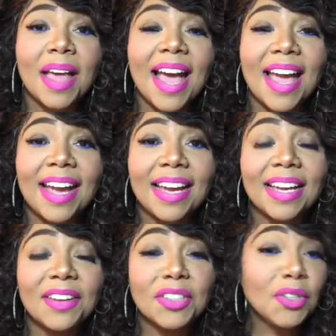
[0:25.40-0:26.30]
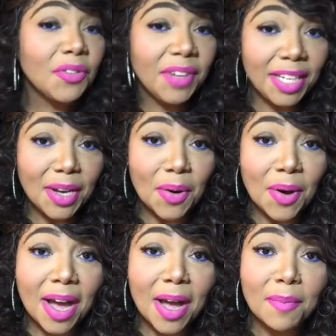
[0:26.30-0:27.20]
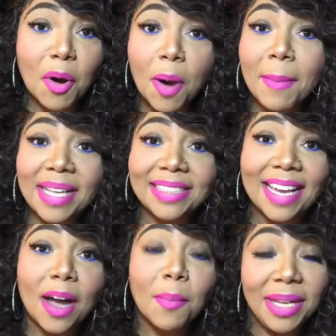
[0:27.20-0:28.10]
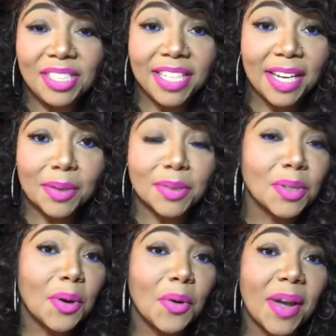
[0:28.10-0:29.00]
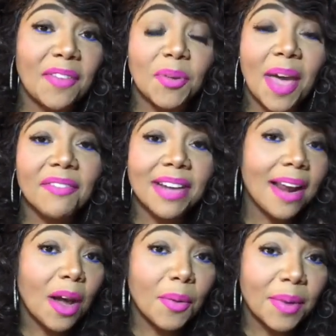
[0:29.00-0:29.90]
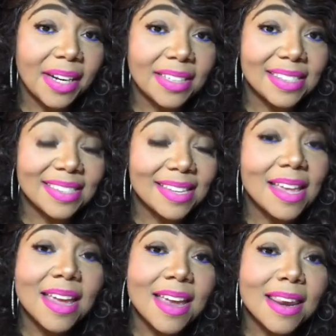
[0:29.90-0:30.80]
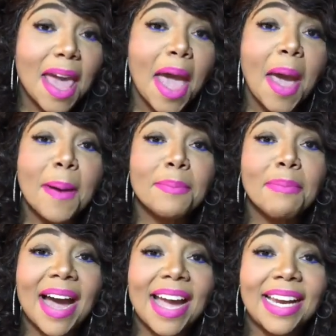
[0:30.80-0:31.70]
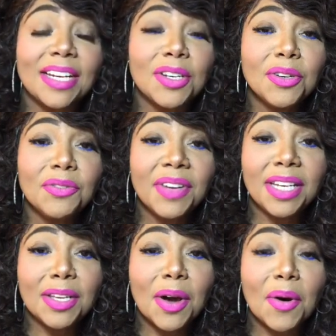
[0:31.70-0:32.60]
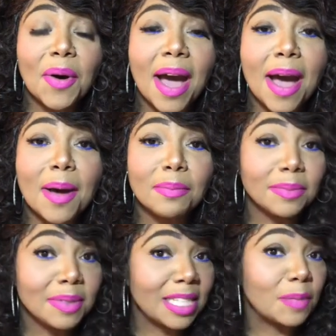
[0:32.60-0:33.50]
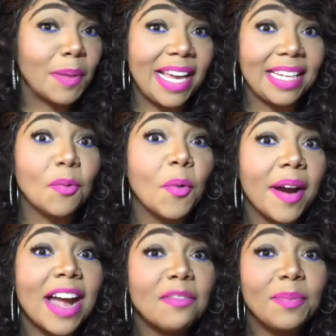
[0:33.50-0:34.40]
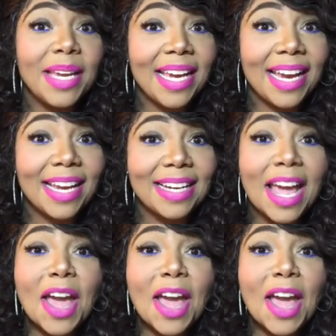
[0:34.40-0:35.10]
a new video on my channel. So if you have not already seen my new video explaining where I've been